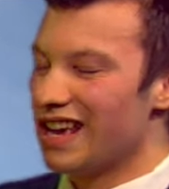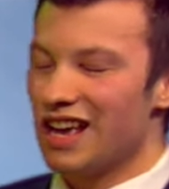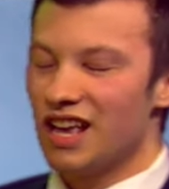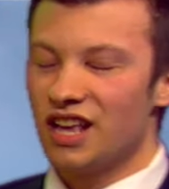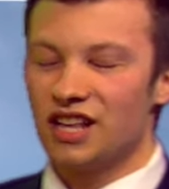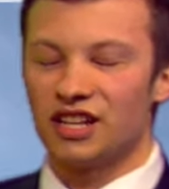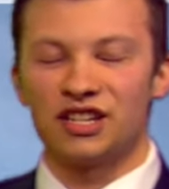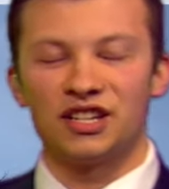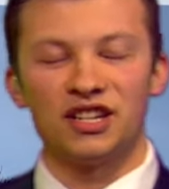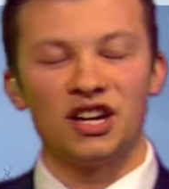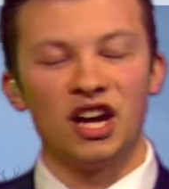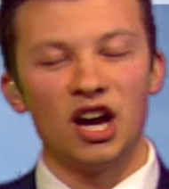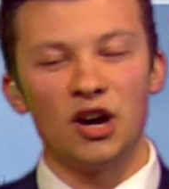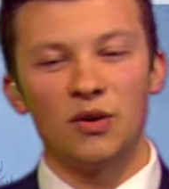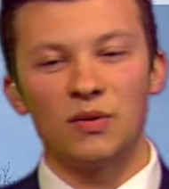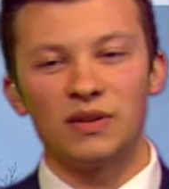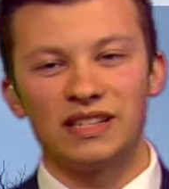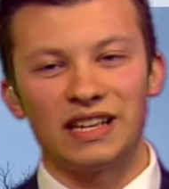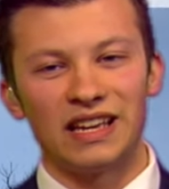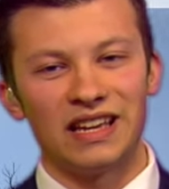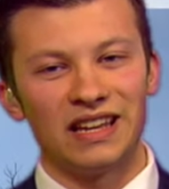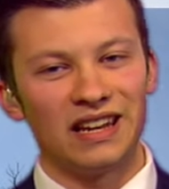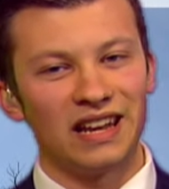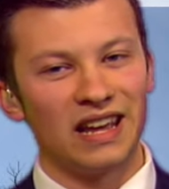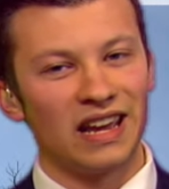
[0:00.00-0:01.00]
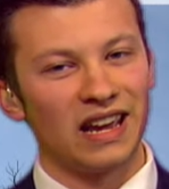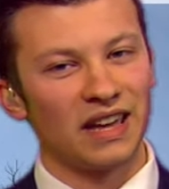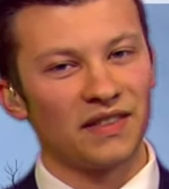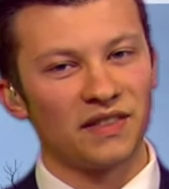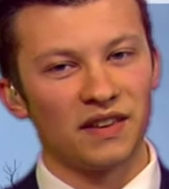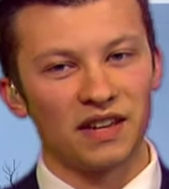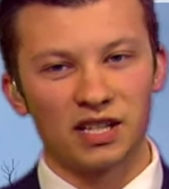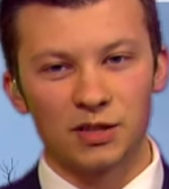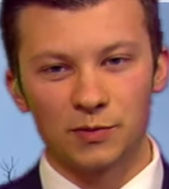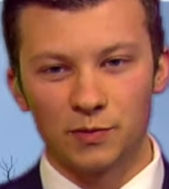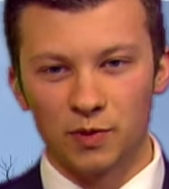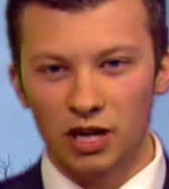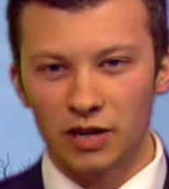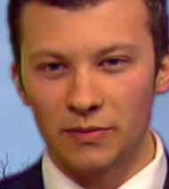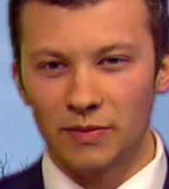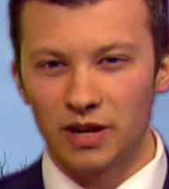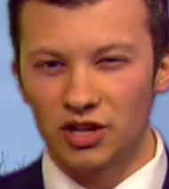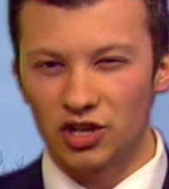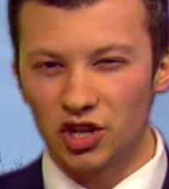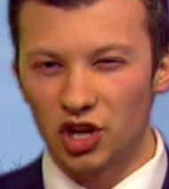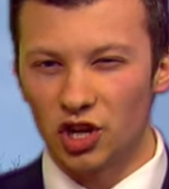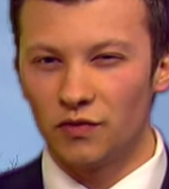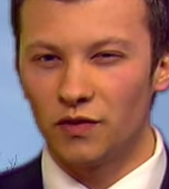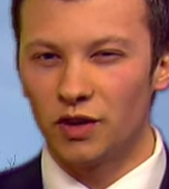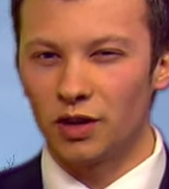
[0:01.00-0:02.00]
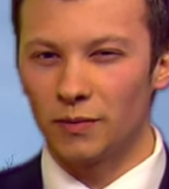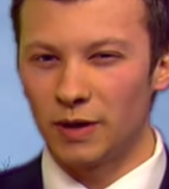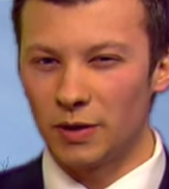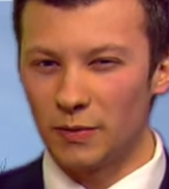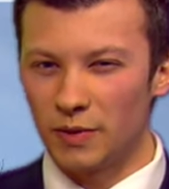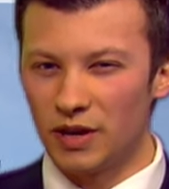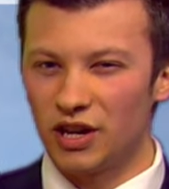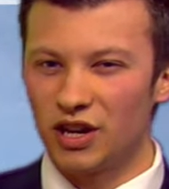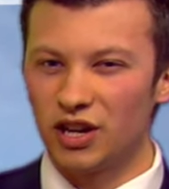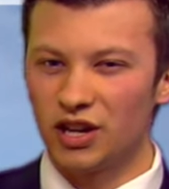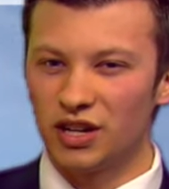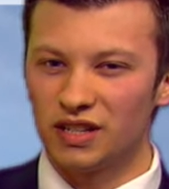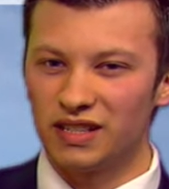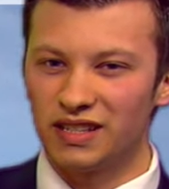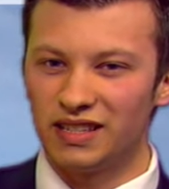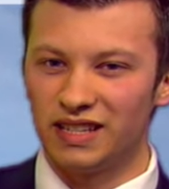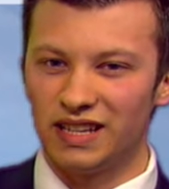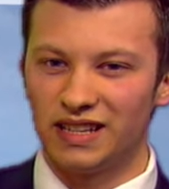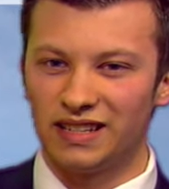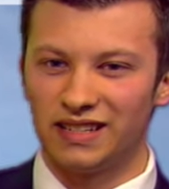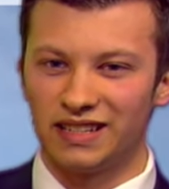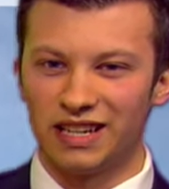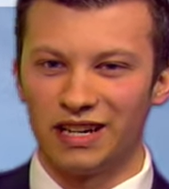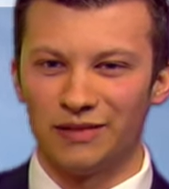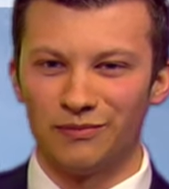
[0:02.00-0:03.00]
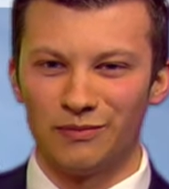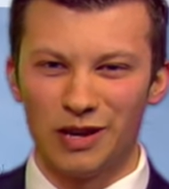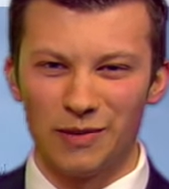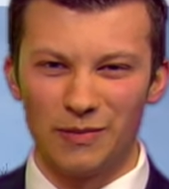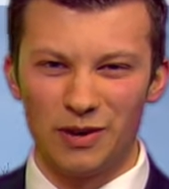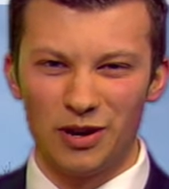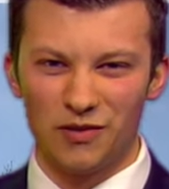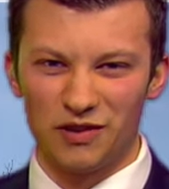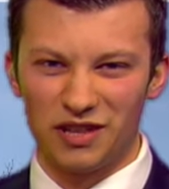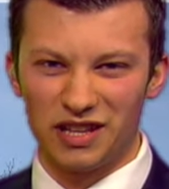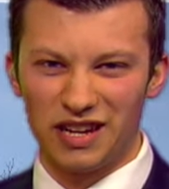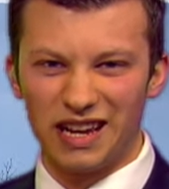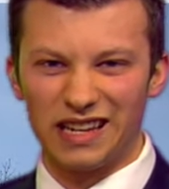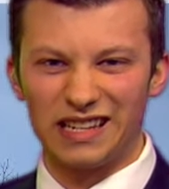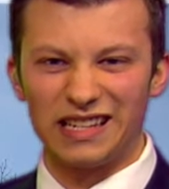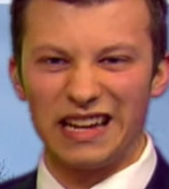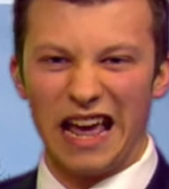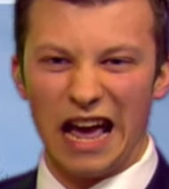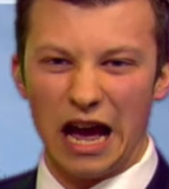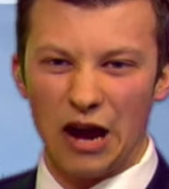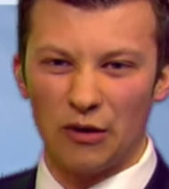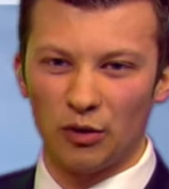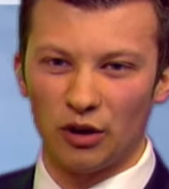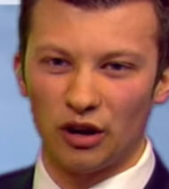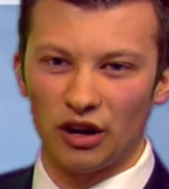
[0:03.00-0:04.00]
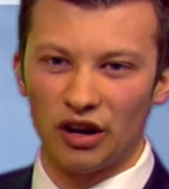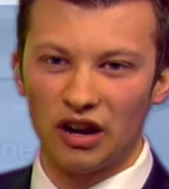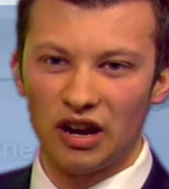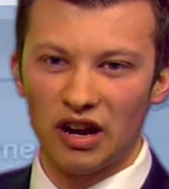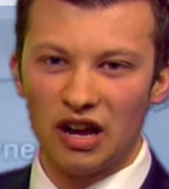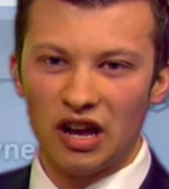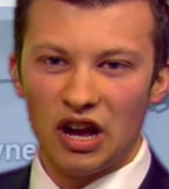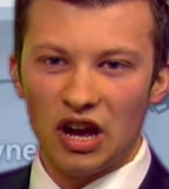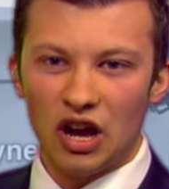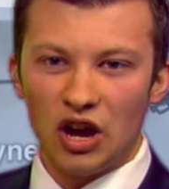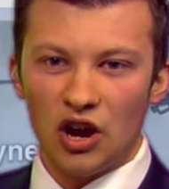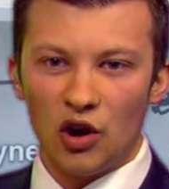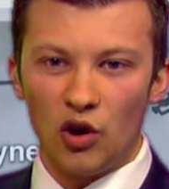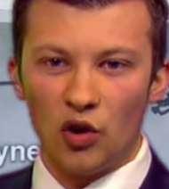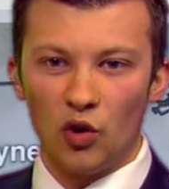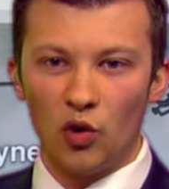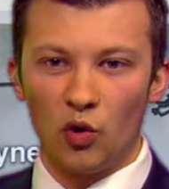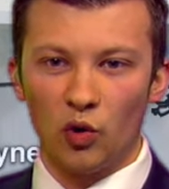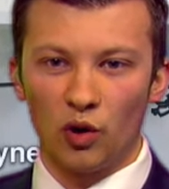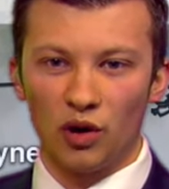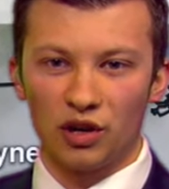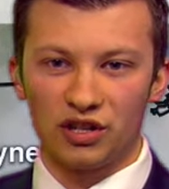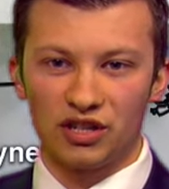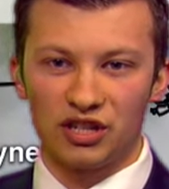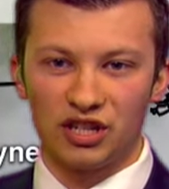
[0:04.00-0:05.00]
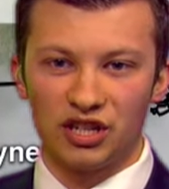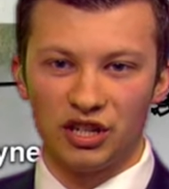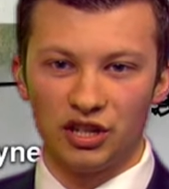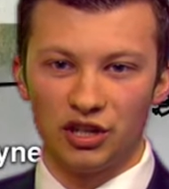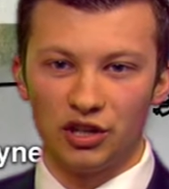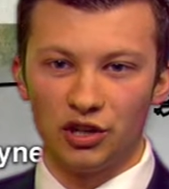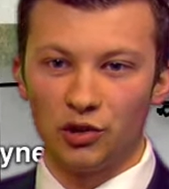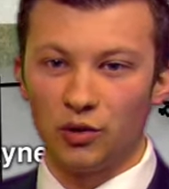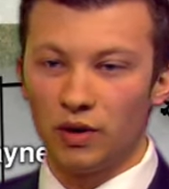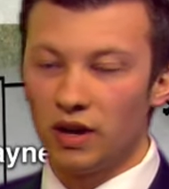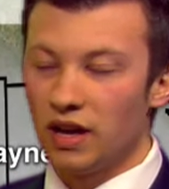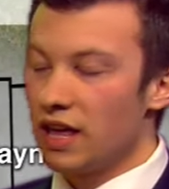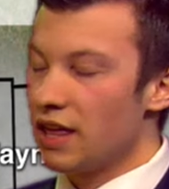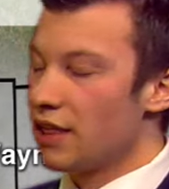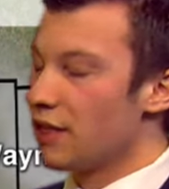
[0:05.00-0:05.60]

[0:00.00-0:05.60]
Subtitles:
Snow is ending. I think it's pretty much over, but we could see some maybe over the next hour or two.